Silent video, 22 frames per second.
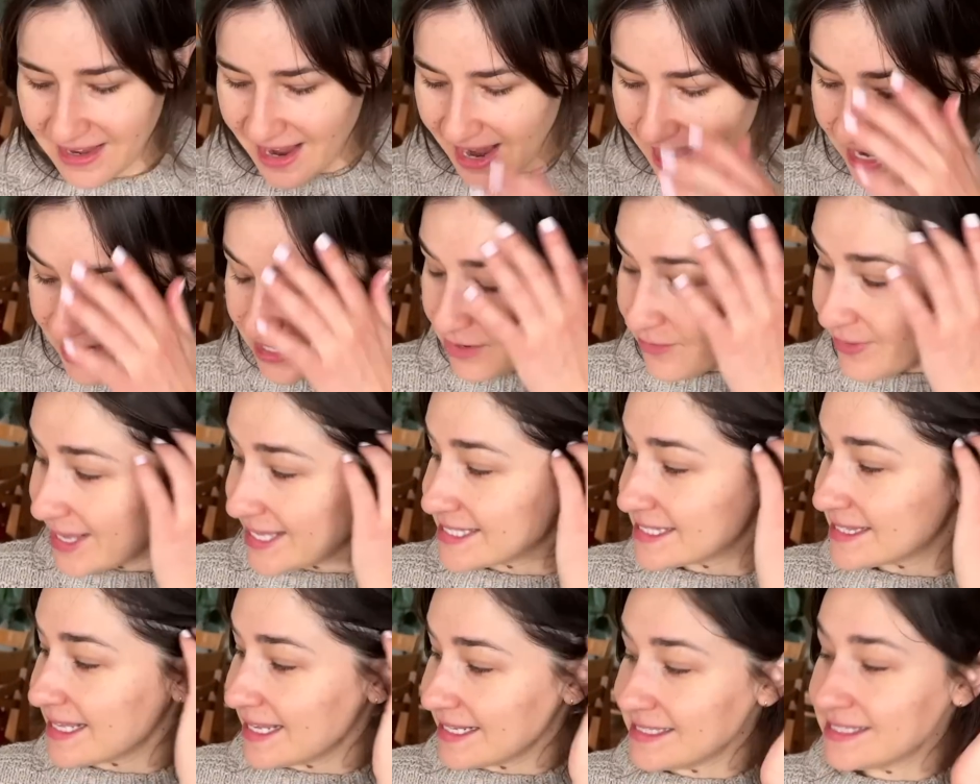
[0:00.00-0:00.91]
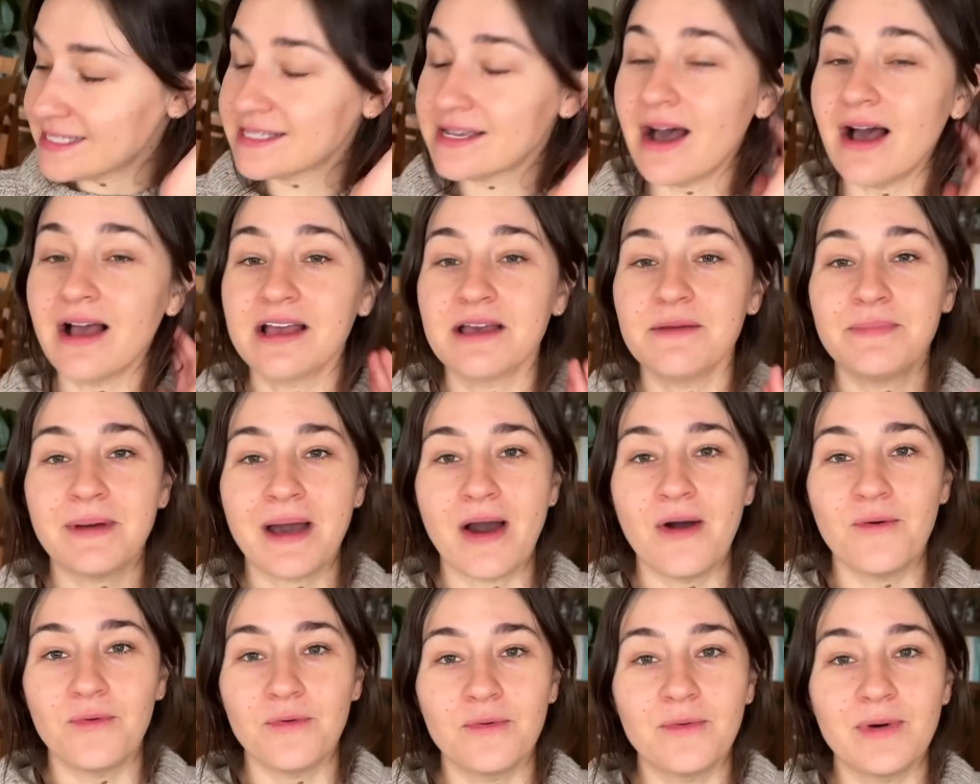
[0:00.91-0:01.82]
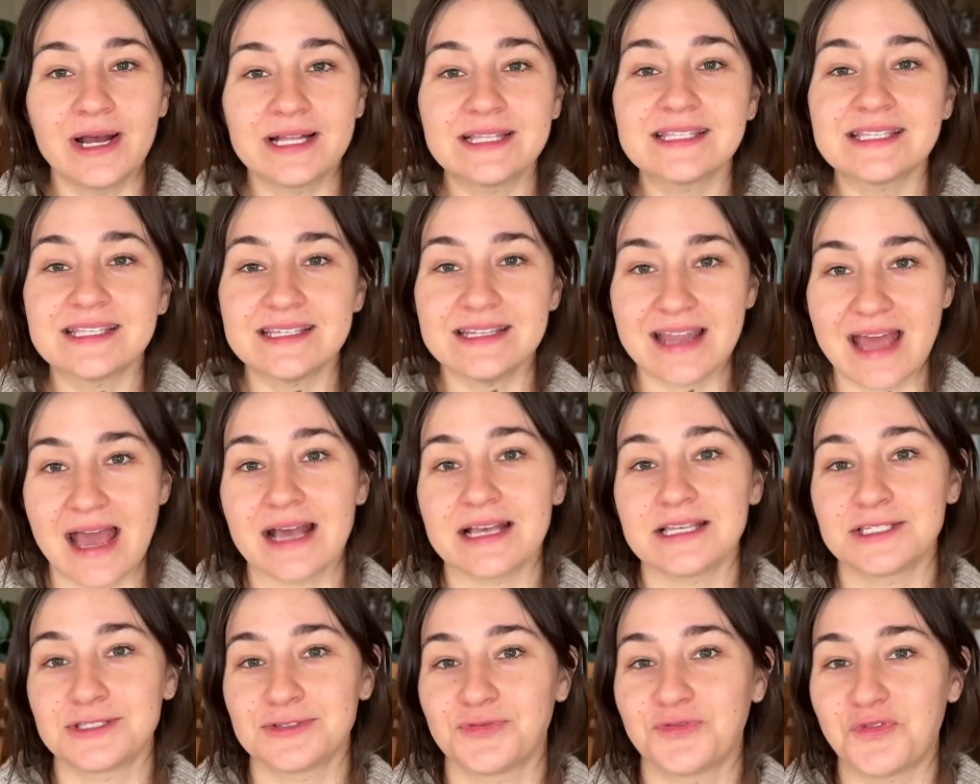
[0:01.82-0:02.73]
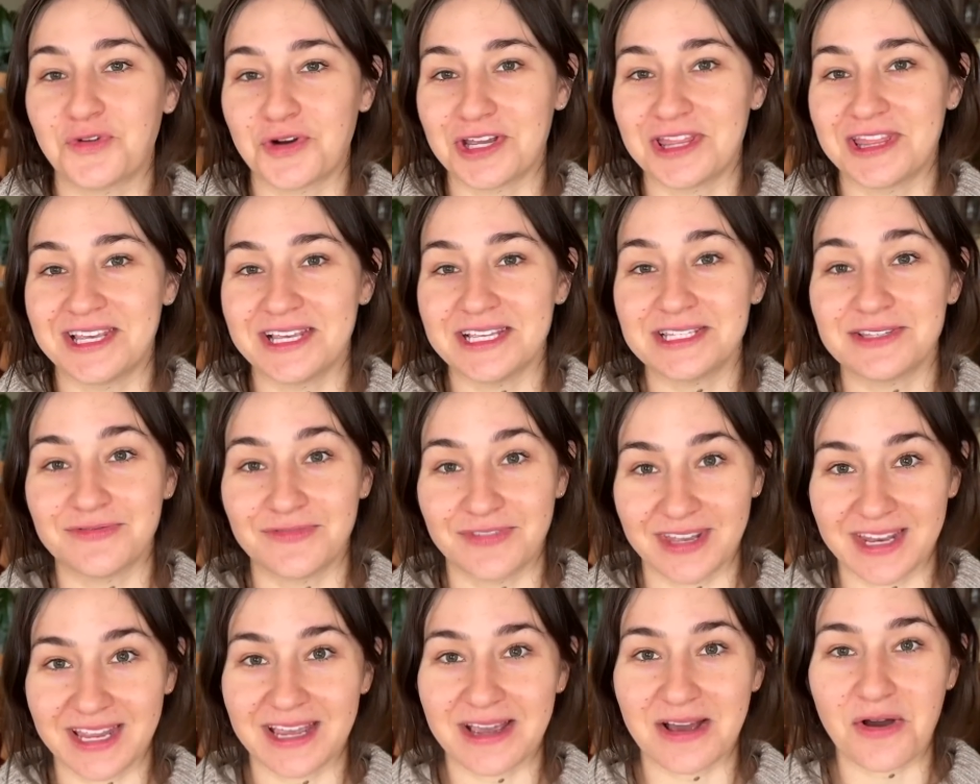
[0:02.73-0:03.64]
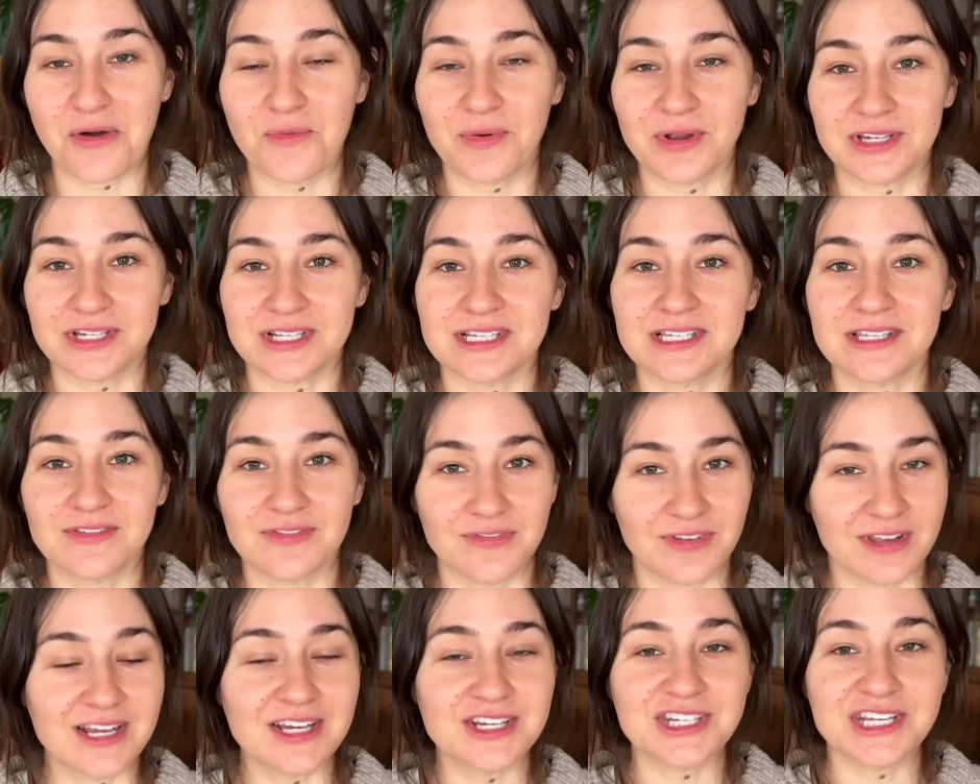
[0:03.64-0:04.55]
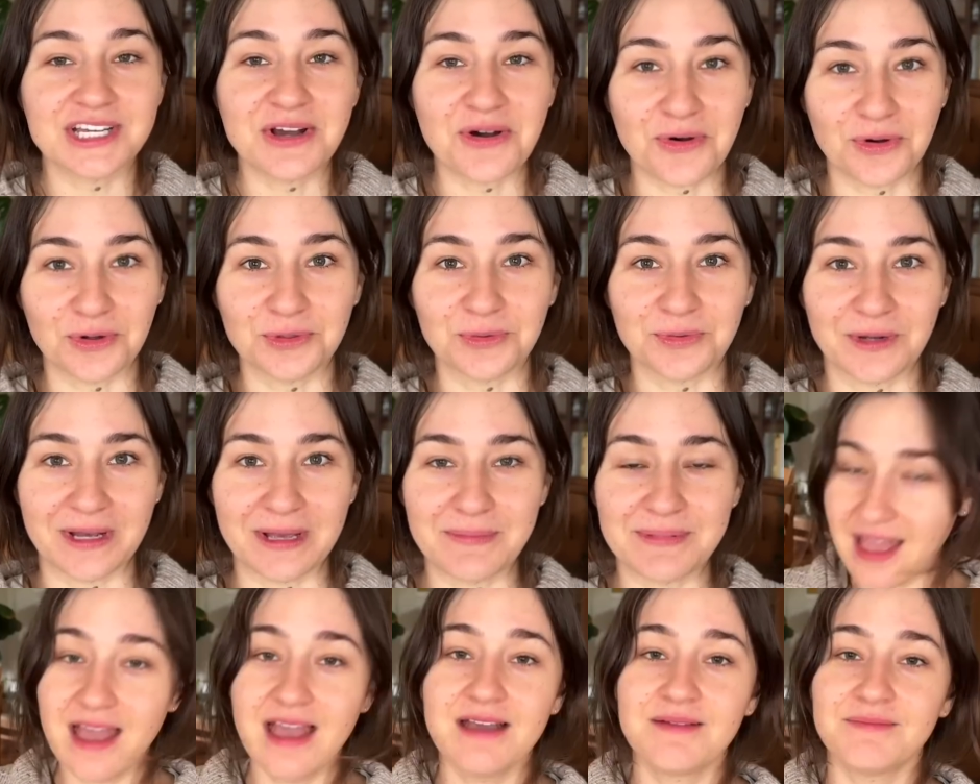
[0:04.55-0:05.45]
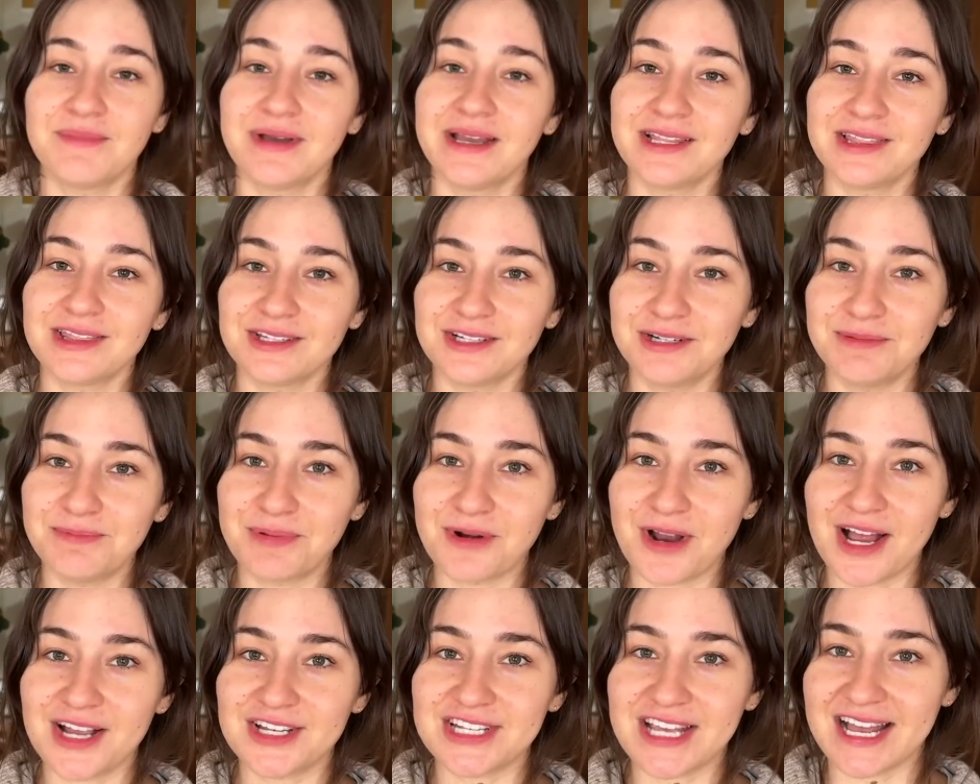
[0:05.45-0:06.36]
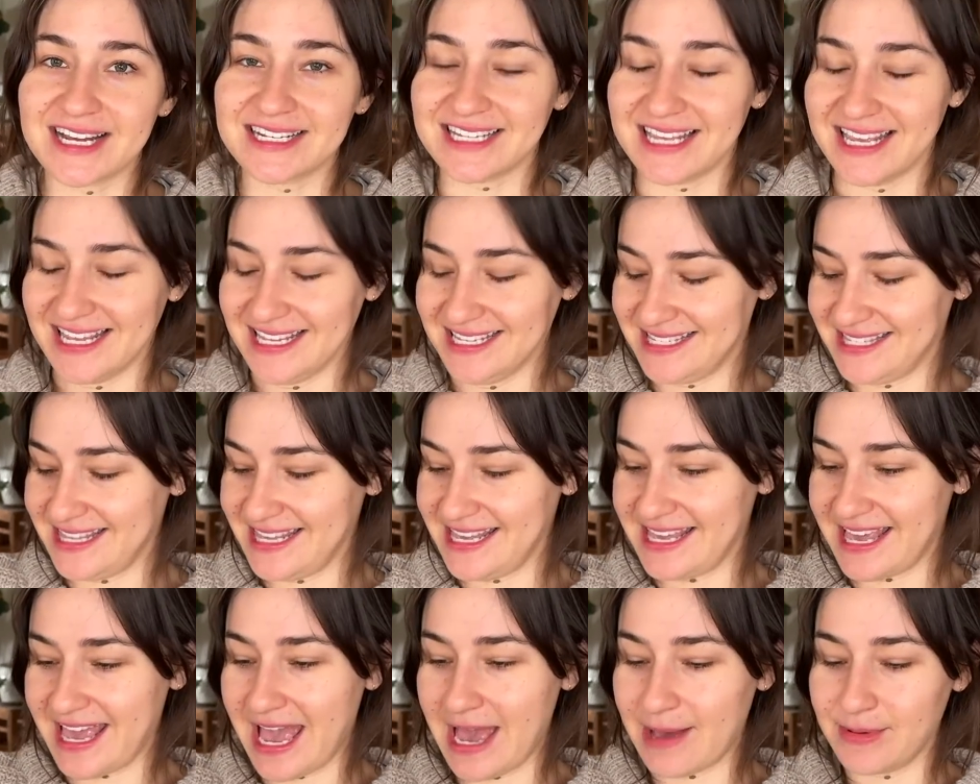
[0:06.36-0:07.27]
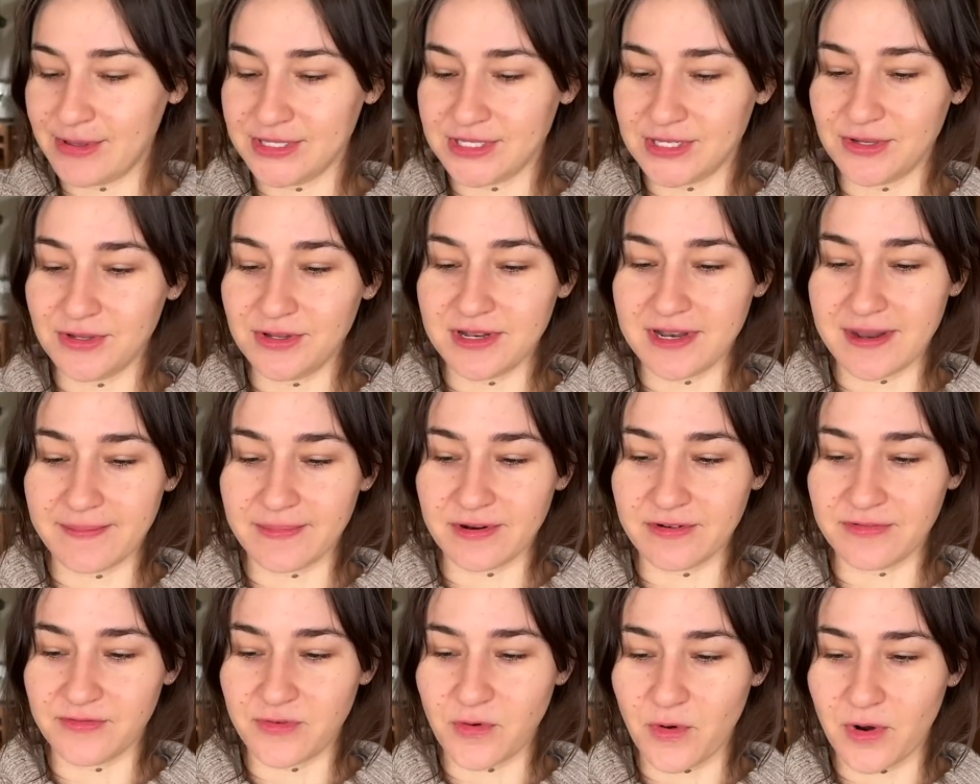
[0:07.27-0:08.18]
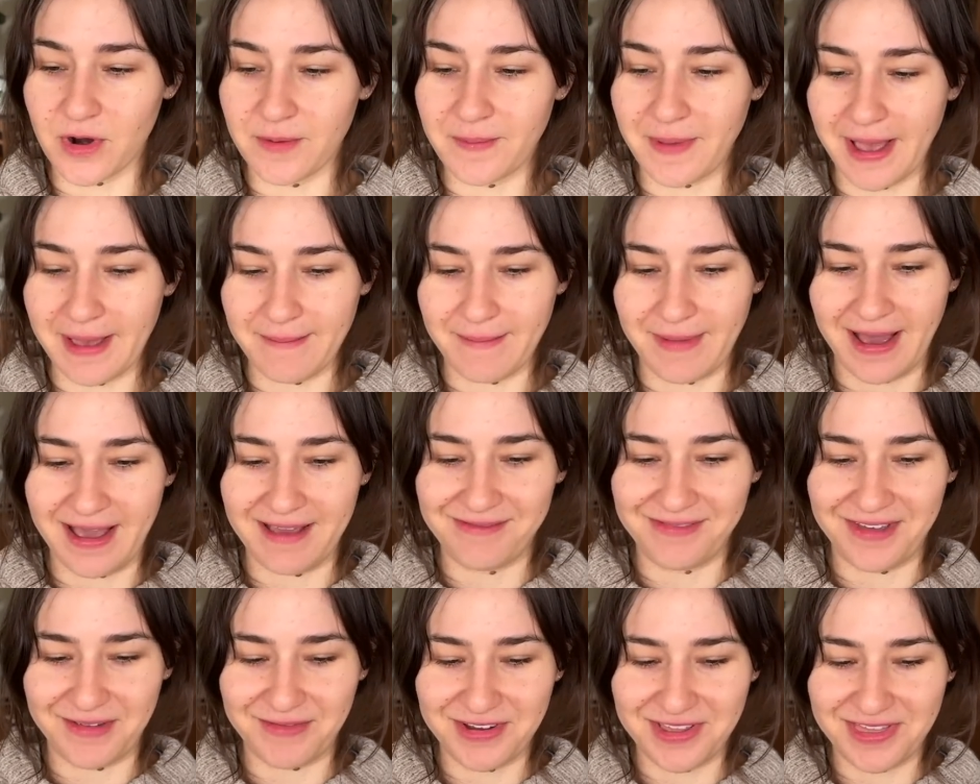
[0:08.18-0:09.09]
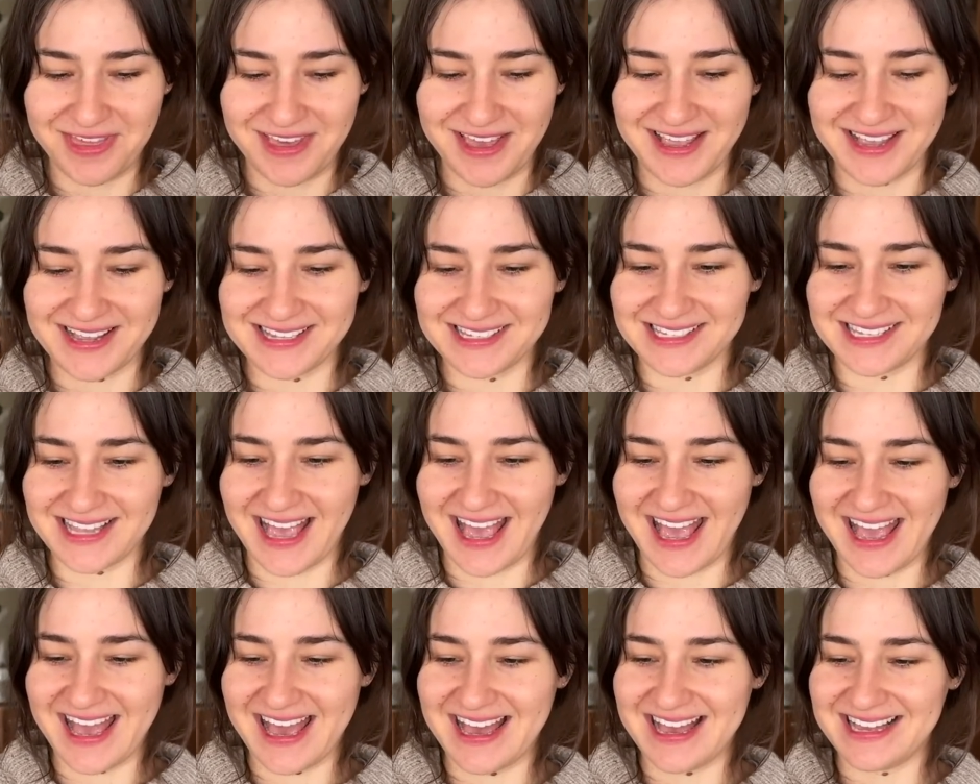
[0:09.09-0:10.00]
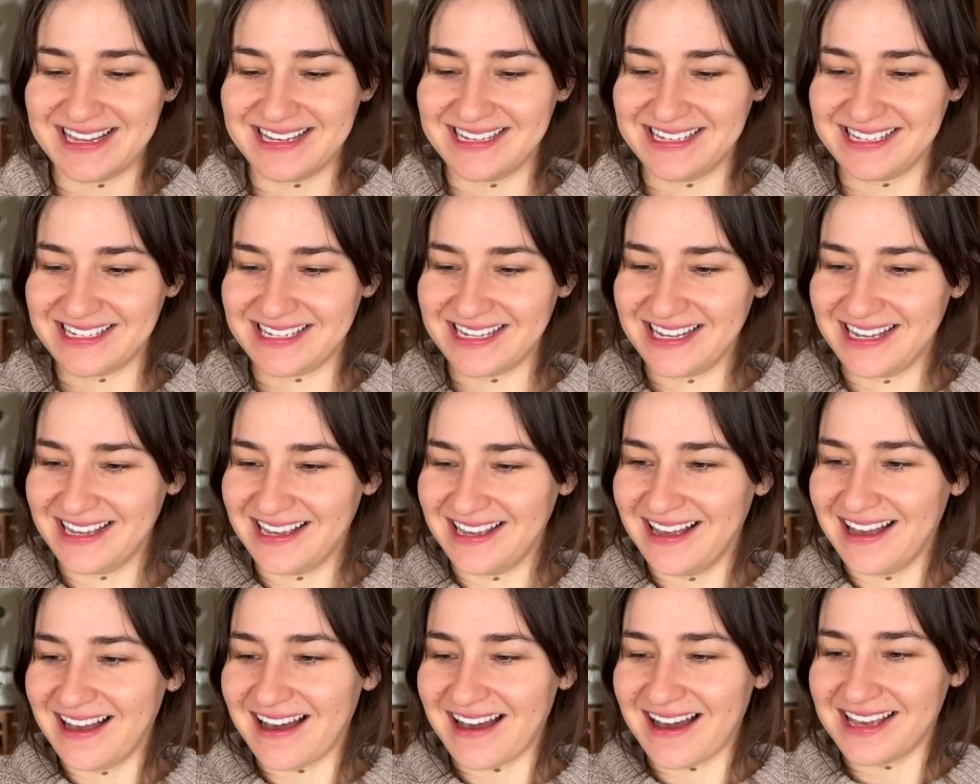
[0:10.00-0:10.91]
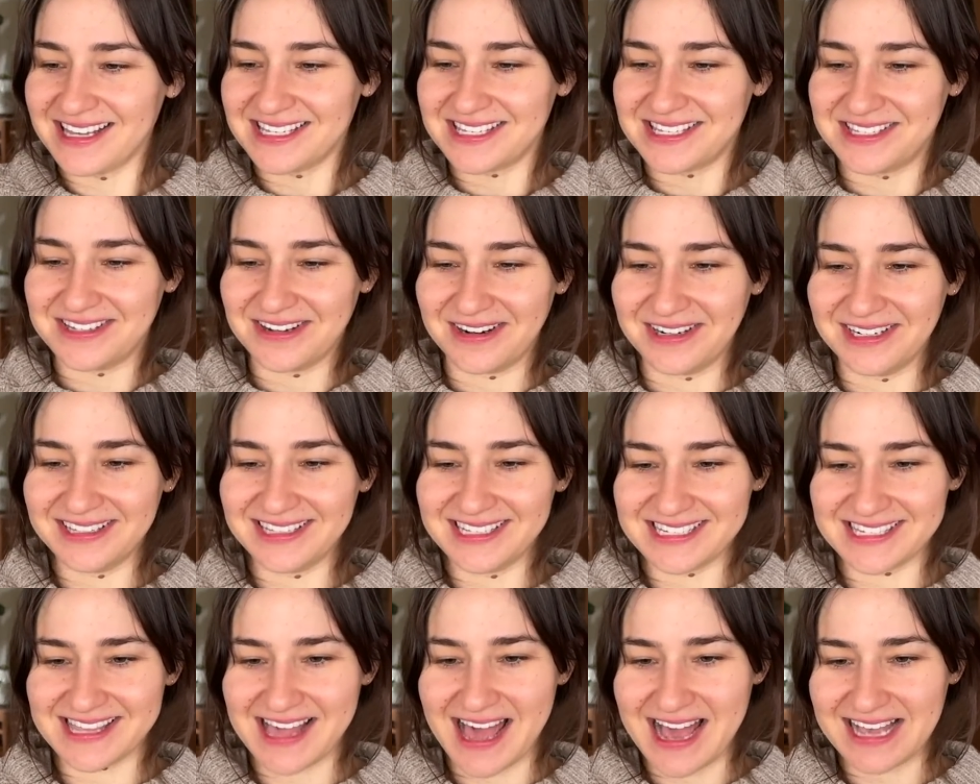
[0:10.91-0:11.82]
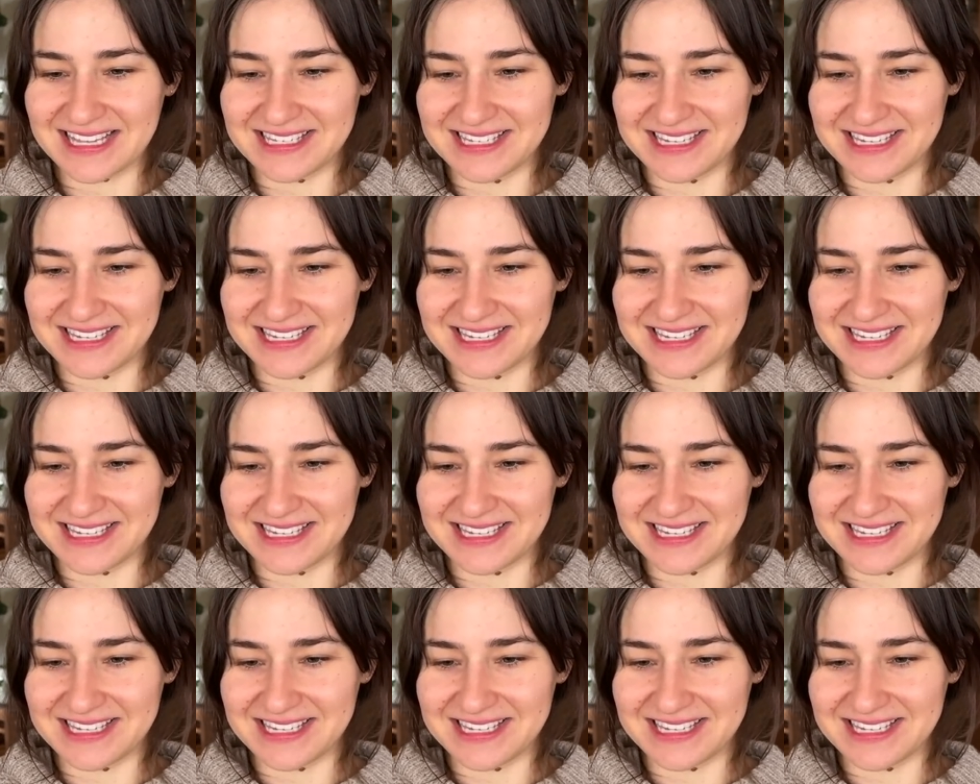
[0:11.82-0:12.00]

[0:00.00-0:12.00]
Anyways, let's talk about what's next for this video, which is finishing old whips. My third project is the Camisole No. 4 by My Favourite Things. And I started this last